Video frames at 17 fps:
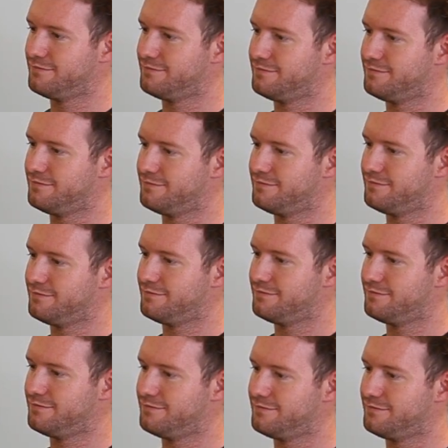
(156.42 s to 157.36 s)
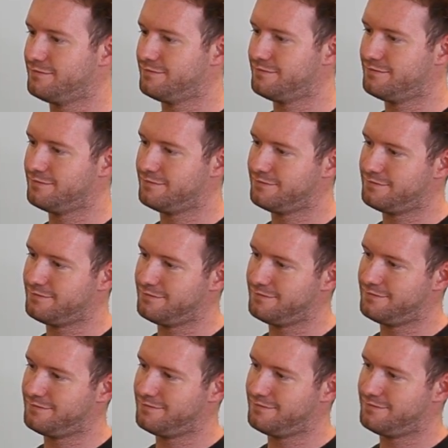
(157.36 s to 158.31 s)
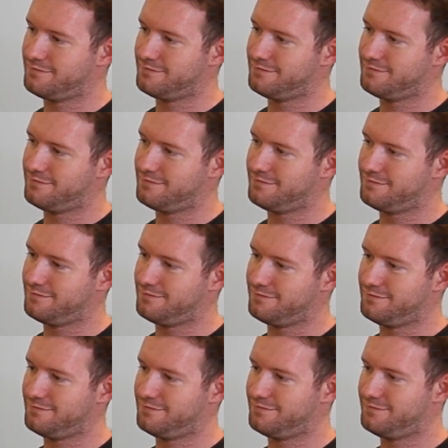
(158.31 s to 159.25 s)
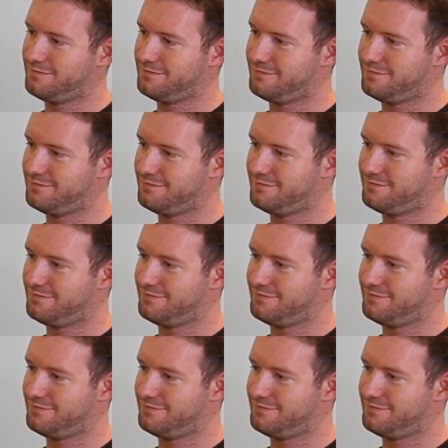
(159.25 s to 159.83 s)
(not speaking)